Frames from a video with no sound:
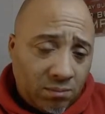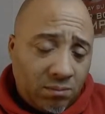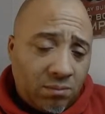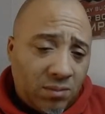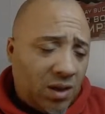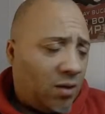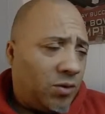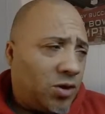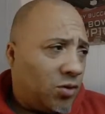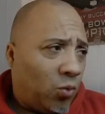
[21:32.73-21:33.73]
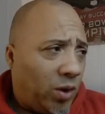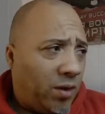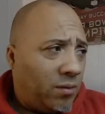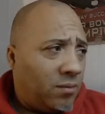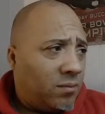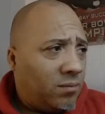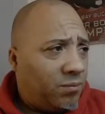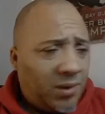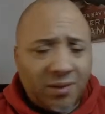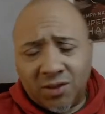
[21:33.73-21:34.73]
Yeah, which is weird,
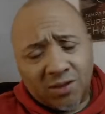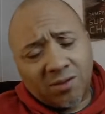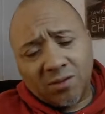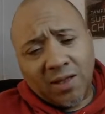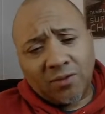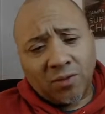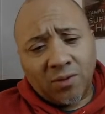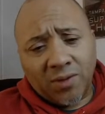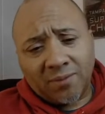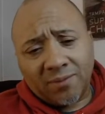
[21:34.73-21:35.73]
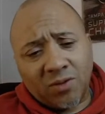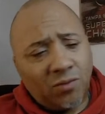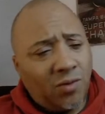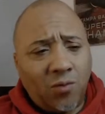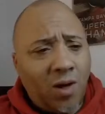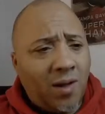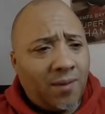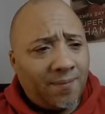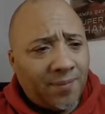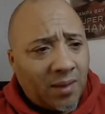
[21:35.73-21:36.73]
but just don't like throwing it. Don't know why.
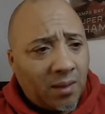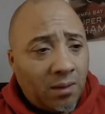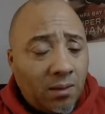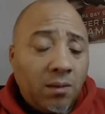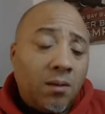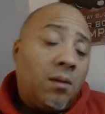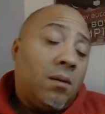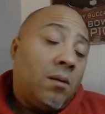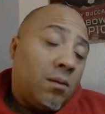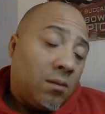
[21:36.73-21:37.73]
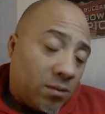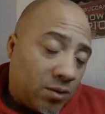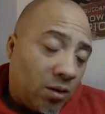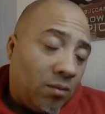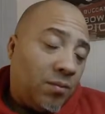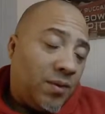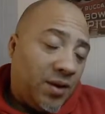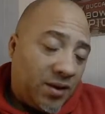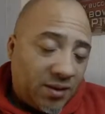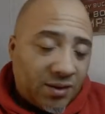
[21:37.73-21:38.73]
So
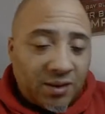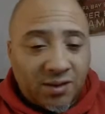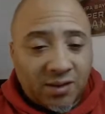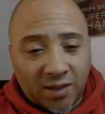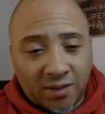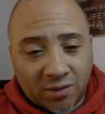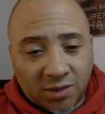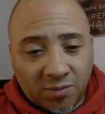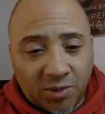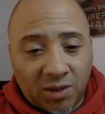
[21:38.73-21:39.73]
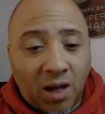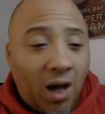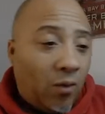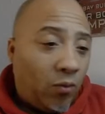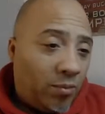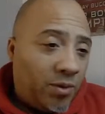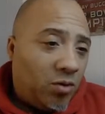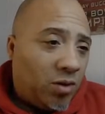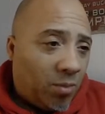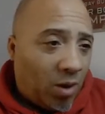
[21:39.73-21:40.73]
this is exciting to me. I will be
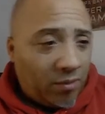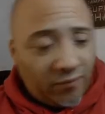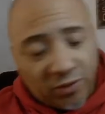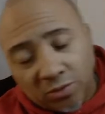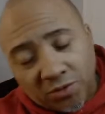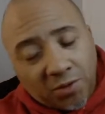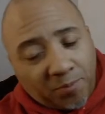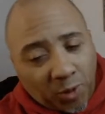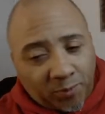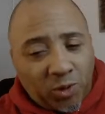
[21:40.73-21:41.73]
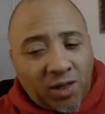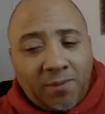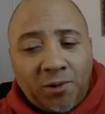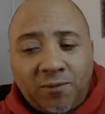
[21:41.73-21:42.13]
doing a ball review on the Purple Hammer.